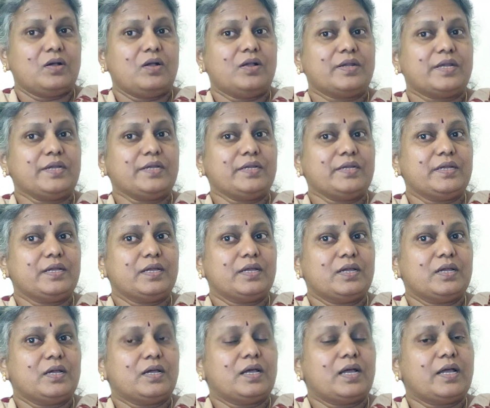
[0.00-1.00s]
Alright.
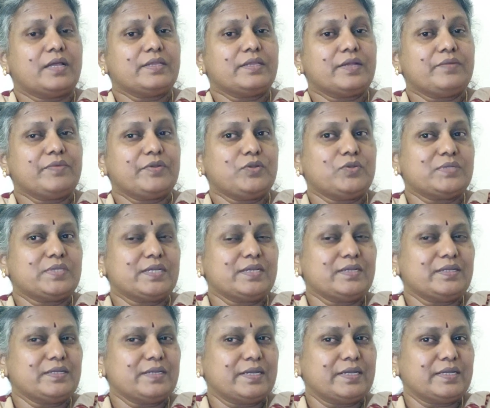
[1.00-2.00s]
And then when you say
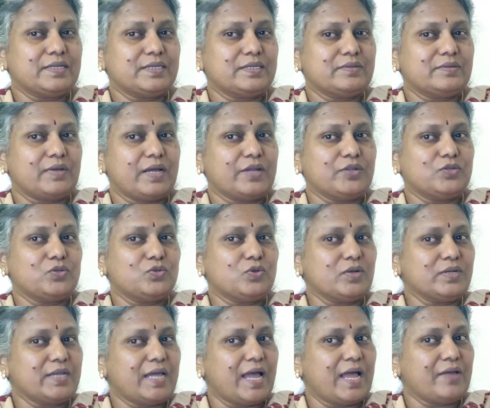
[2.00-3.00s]
a negative, I do
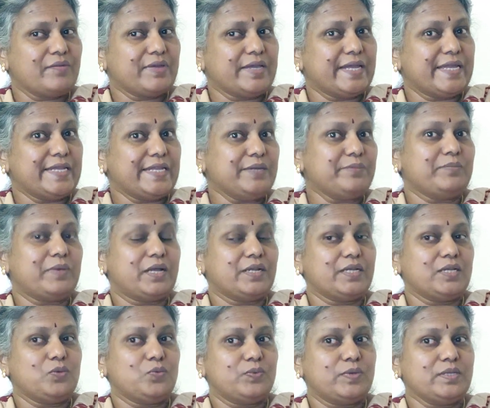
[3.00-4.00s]
not have any
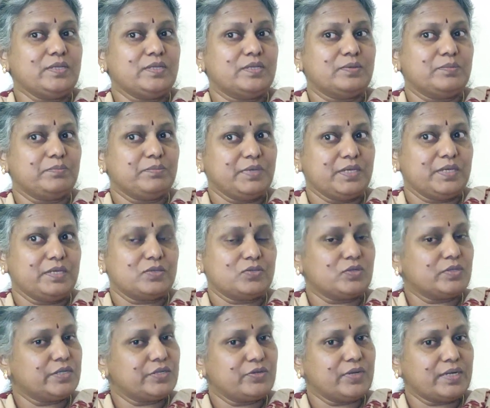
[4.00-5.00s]
money with me.
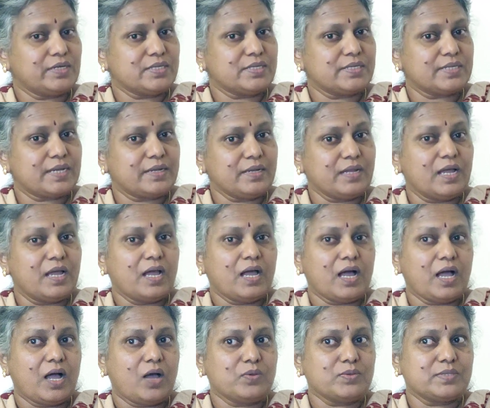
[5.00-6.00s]
So did you understand
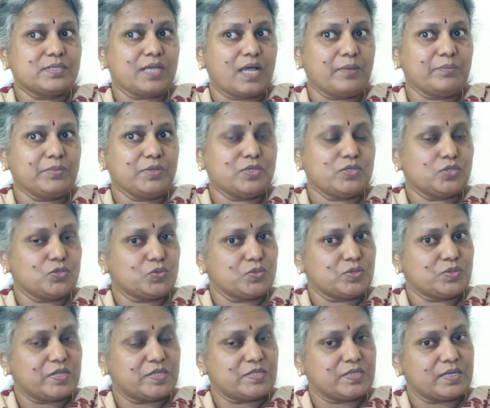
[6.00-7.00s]
how some is
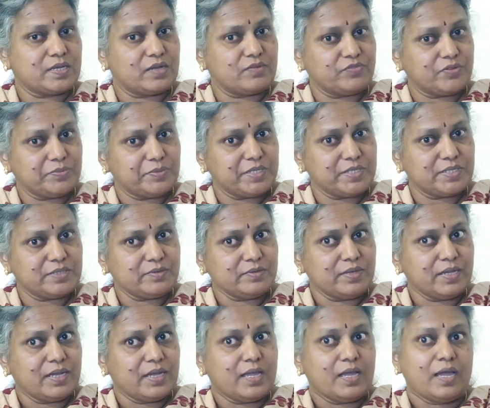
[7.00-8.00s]
used as an
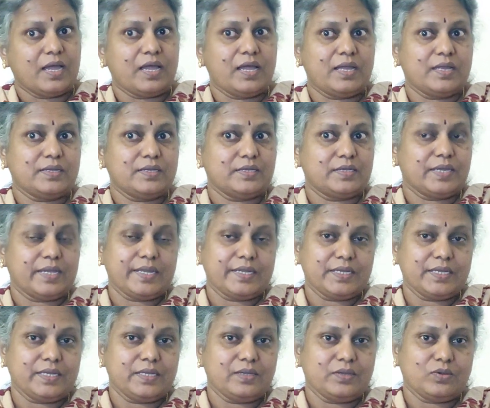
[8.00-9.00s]
affirmative and
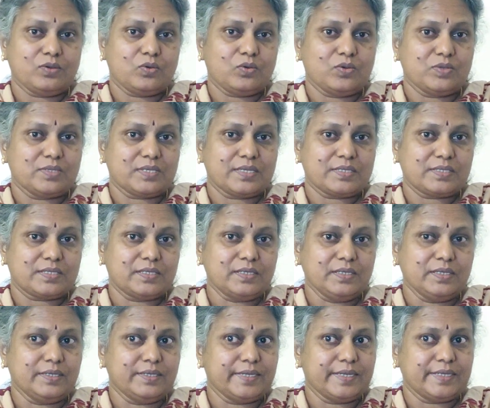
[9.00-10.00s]
any goes as
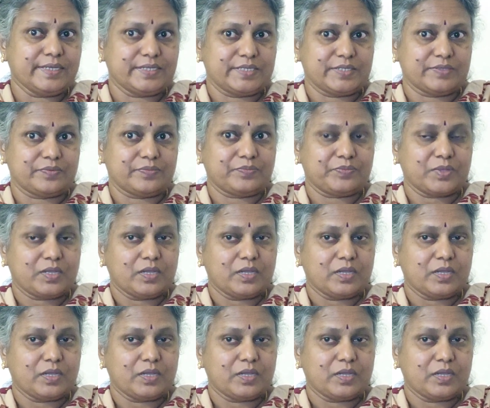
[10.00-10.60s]
a negative?